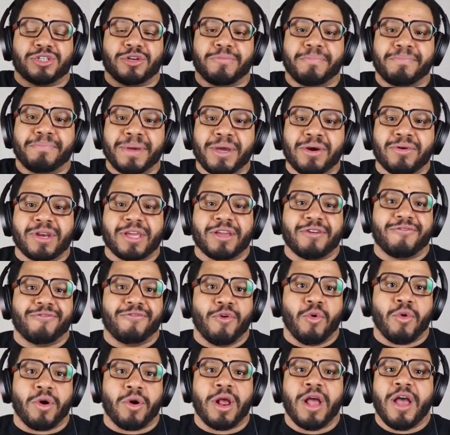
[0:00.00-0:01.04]
building
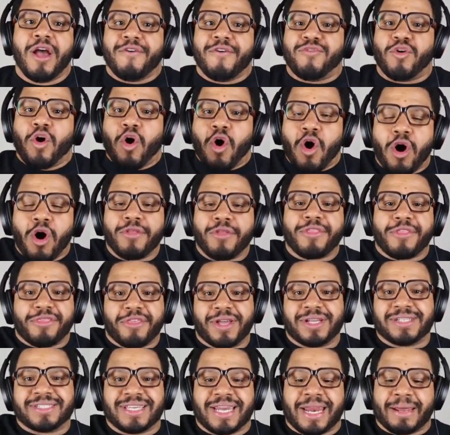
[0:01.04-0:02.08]
for for all the
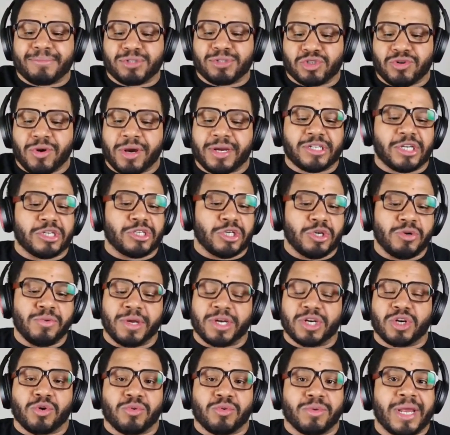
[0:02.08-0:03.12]
things that I'm trying to do
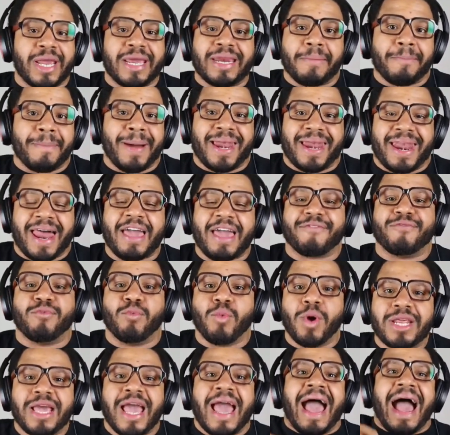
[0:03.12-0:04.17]
and create in my life?
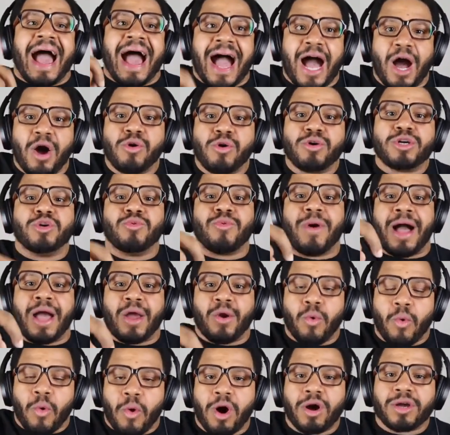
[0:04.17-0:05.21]
What how do I
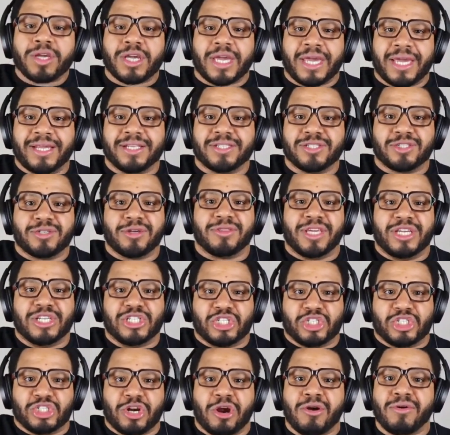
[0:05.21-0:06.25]
walk into these
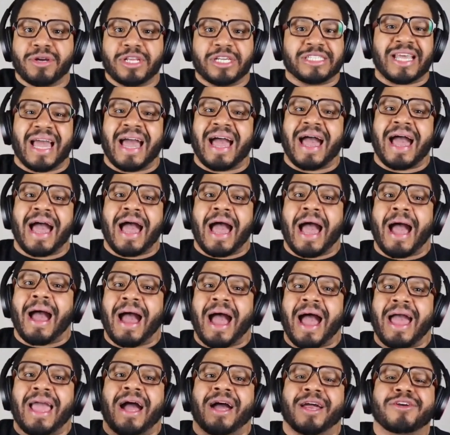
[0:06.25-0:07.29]
journeys? I,
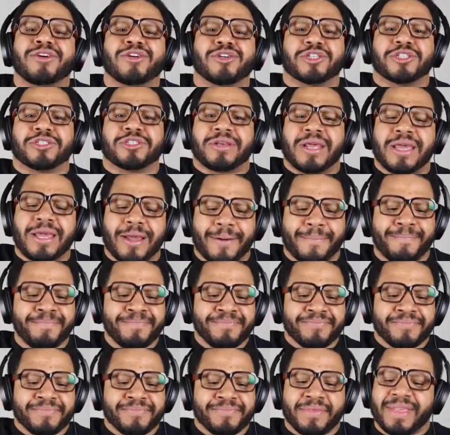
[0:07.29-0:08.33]
I, I understand
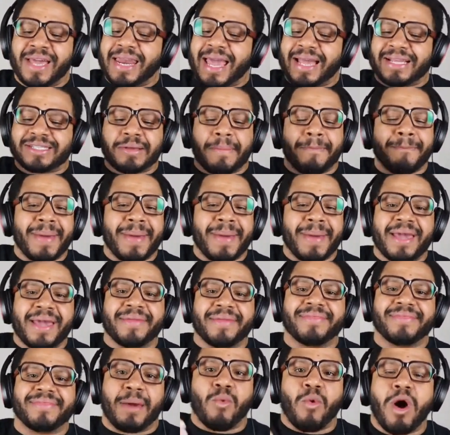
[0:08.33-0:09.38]
that as a man that
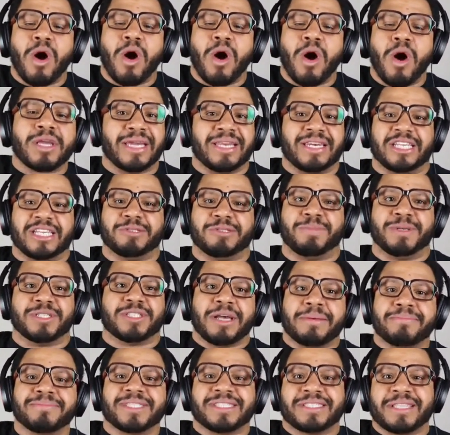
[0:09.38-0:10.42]
I'm walking in is, but
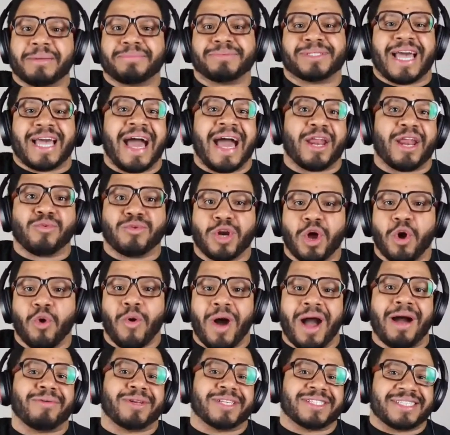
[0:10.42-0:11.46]
some steps I don't know know
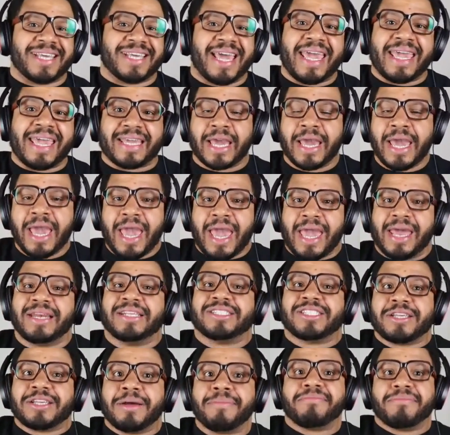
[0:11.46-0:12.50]
how to take, and
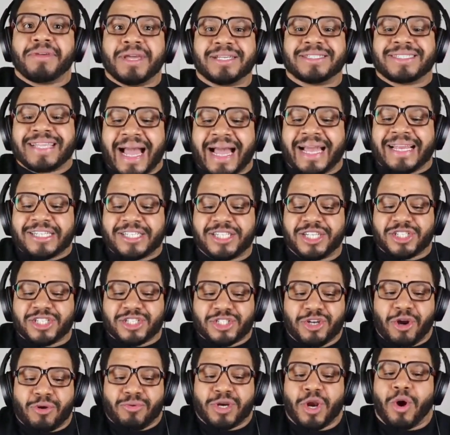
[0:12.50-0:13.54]
some things I just
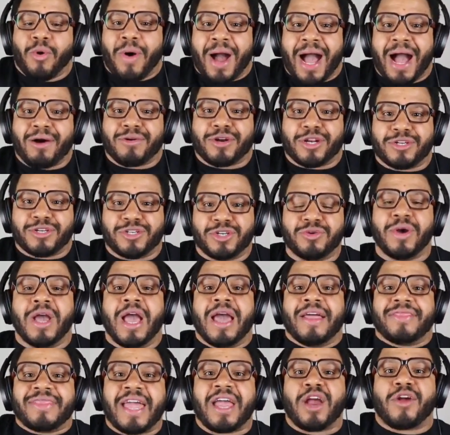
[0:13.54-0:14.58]
don't know how to do.
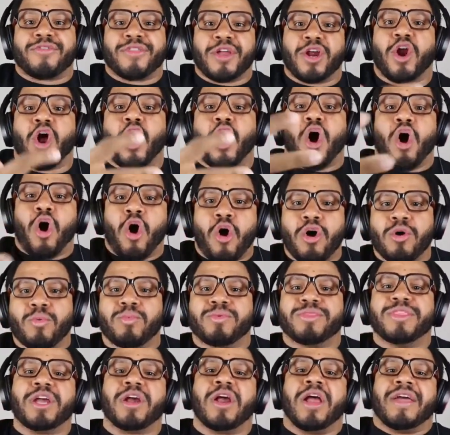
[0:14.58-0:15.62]
They they're all
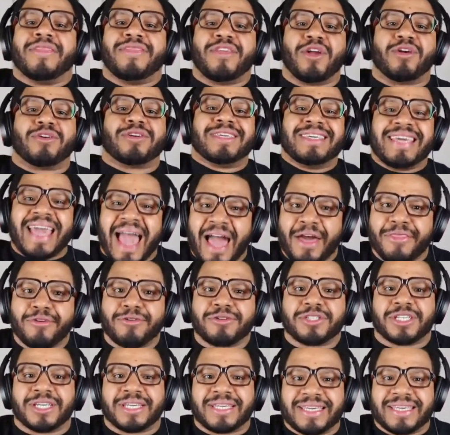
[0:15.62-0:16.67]
they're they're gathered
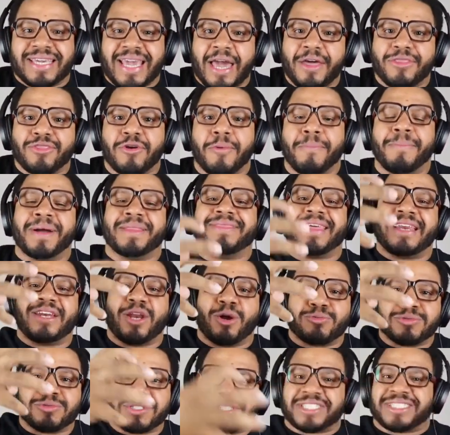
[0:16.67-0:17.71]
together, but they
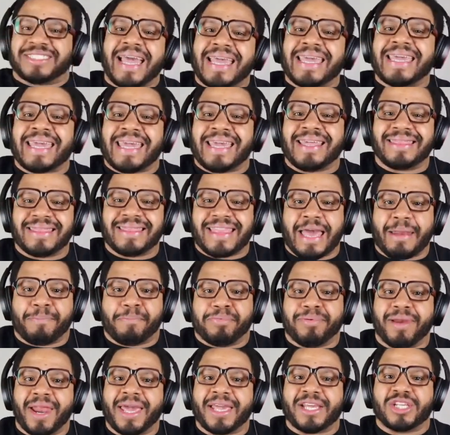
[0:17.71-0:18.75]
don't stay in that
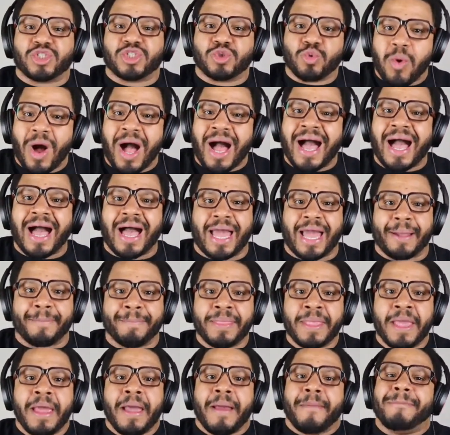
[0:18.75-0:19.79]
place. Why?
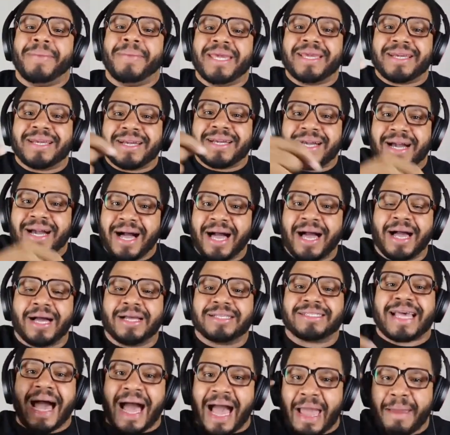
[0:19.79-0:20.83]
Because
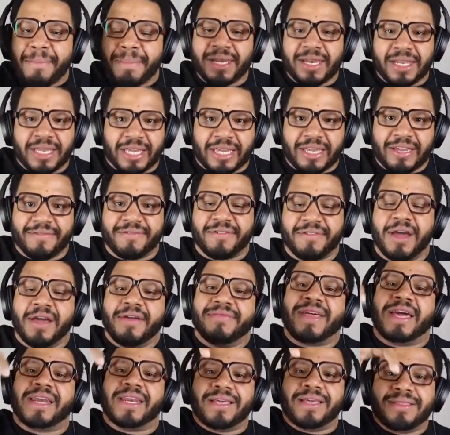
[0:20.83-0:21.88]
I believe
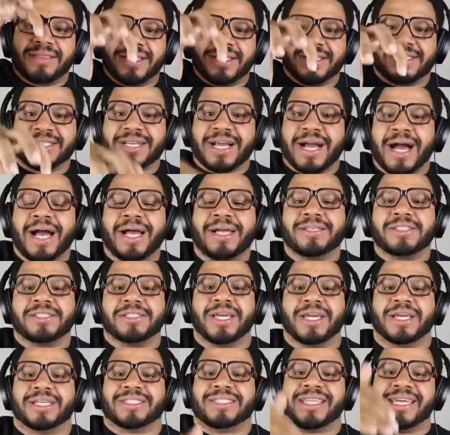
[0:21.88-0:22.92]
that in this
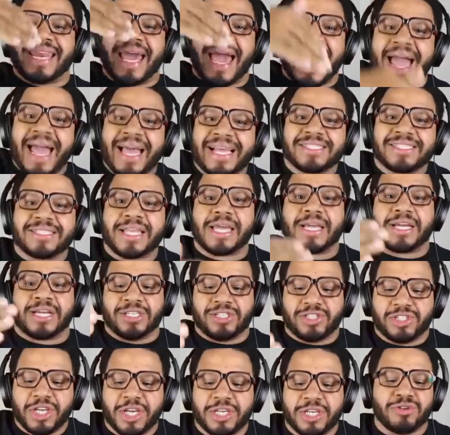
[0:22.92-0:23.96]
context, that as they
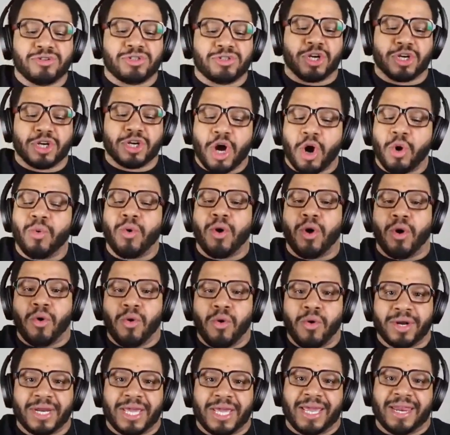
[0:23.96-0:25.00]
continued to go
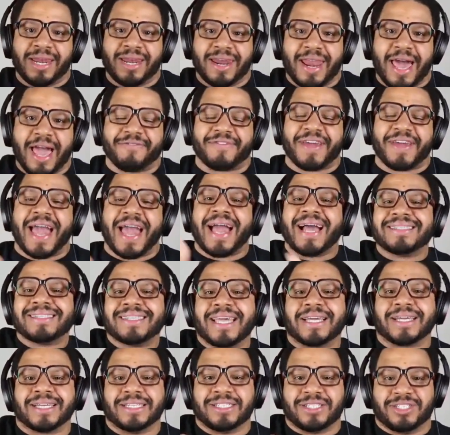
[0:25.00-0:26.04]
on in life, as
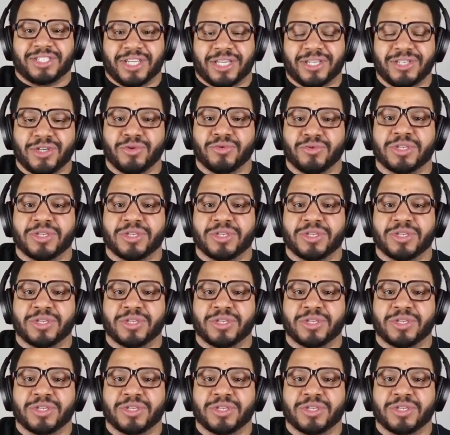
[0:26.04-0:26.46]
they continued